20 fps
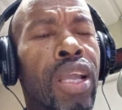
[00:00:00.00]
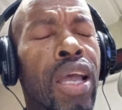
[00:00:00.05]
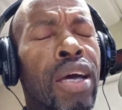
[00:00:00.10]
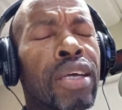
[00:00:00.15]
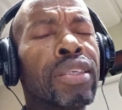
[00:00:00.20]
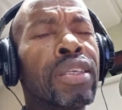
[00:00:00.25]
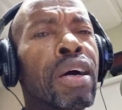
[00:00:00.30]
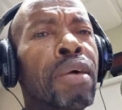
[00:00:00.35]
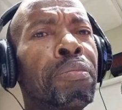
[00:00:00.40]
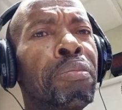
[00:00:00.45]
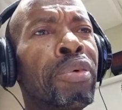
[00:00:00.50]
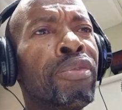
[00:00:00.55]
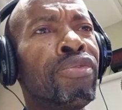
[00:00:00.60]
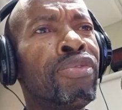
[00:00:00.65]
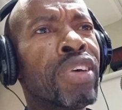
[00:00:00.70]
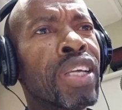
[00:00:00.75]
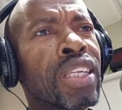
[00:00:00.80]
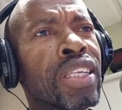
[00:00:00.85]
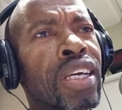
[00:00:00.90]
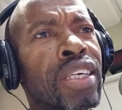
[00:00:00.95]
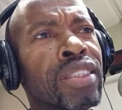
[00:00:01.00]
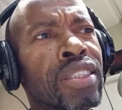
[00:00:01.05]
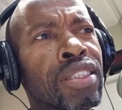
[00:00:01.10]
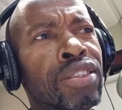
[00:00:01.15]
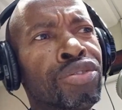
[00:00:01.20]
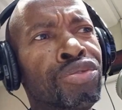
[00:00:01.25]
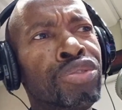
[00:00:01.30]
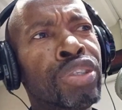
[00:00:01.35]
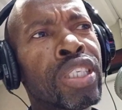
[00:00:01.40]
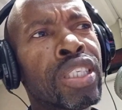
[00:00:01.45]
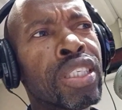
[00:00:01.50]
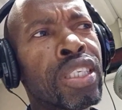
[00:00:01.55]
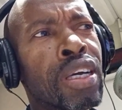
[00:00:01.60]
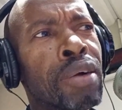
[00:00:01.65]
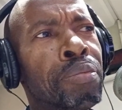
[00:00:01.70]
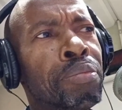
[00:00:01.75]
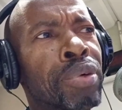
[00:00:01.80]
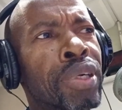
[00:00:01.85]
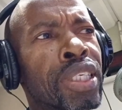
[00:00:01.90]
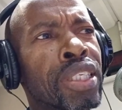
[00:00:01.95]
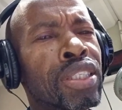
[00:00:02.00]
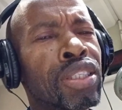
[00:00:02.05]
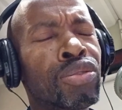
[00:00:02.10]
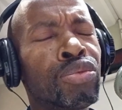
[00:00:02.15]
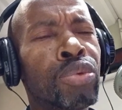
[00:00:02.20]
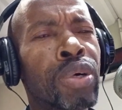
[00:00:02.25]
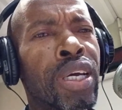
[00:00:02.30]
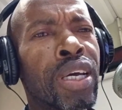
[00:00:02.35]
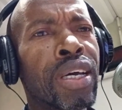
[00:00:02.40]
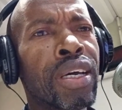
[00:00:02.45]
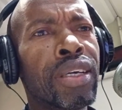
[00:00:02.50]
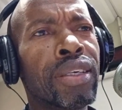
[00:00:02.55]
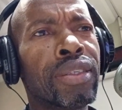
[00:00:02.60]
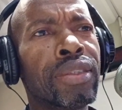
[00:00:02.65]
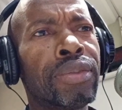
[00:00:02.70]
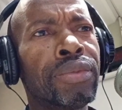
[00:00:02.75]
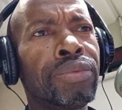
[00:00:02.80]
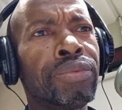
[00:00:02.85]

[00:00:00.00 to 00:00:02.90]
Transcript: And a pavilion is really a place where